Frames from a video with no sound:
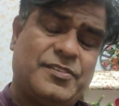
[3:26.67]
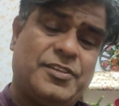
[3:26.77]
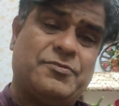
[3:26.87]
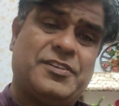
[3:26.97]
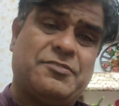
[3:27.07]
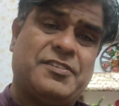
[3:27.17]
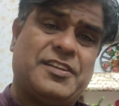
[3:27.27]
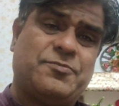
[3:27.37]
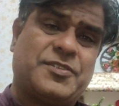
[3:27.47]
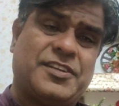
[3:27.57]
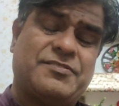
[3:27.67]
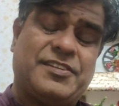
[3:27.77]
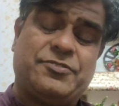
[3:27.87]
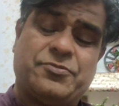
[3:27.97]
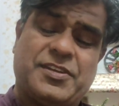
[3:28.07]
Even developed
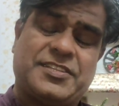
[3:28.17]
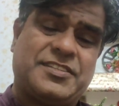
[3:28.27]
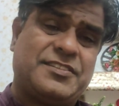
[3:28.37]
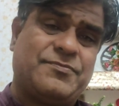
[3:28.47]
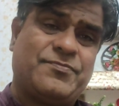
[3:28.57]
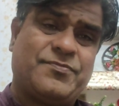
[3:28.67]
country US